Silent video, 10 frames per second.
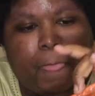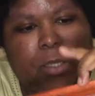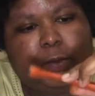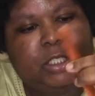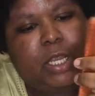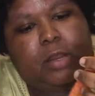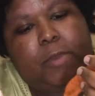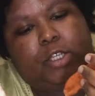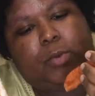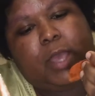We just had to
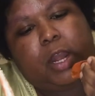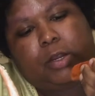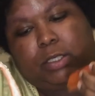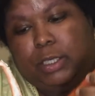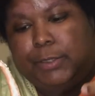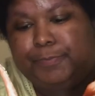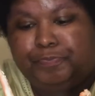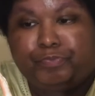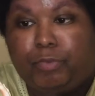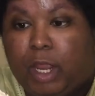make sure we got it on sale
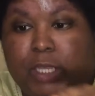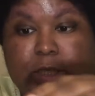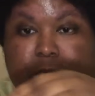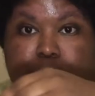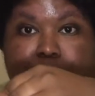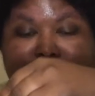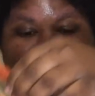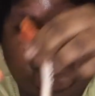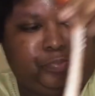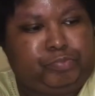because it's not cheap.
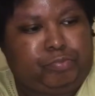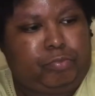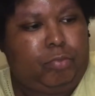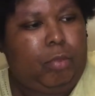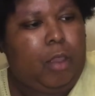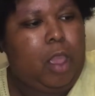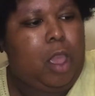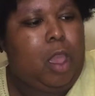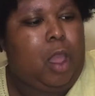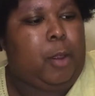
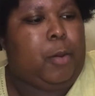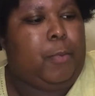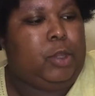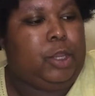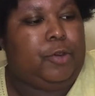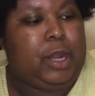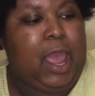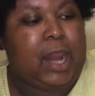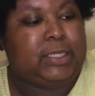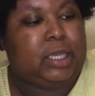I remember Bowling Green, they
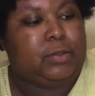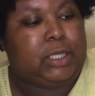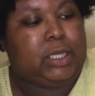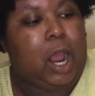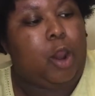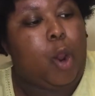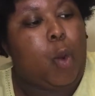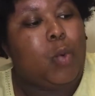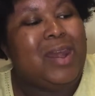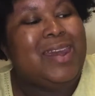had a sale. It was
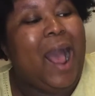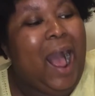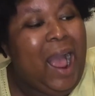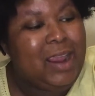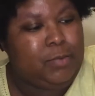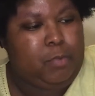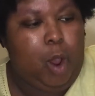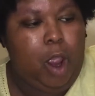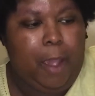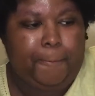$1.09,
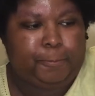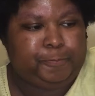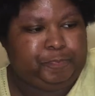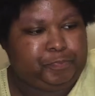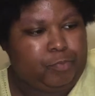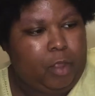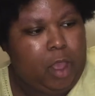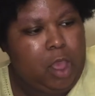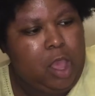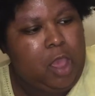boy.
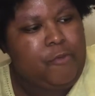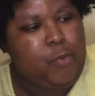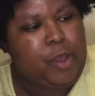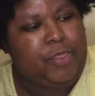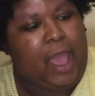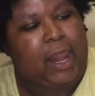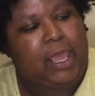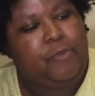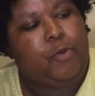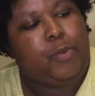If you bought that, like
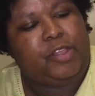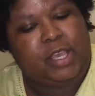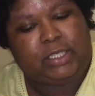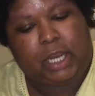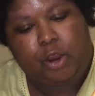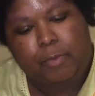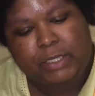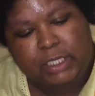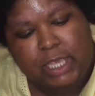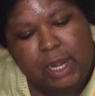if you bought things in
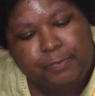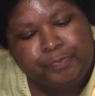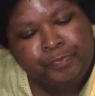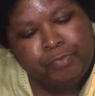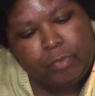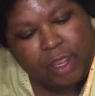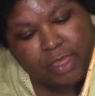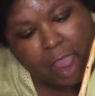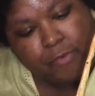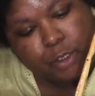increments of 10,
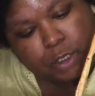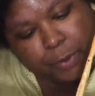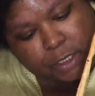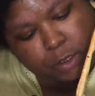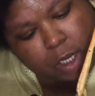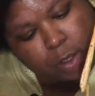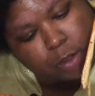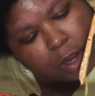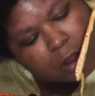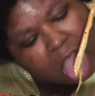that reduced the price to
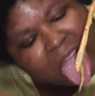$1.09.